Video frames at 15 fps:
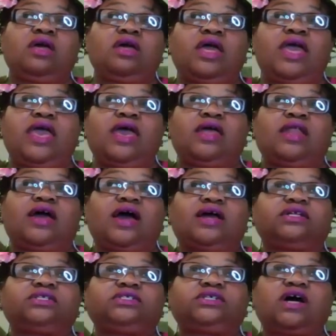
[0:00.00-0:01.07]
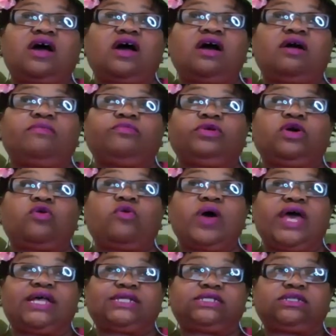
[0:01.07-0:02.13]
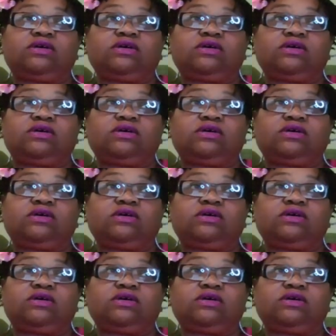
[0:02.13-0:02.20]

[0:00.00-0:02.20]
and I got a job request.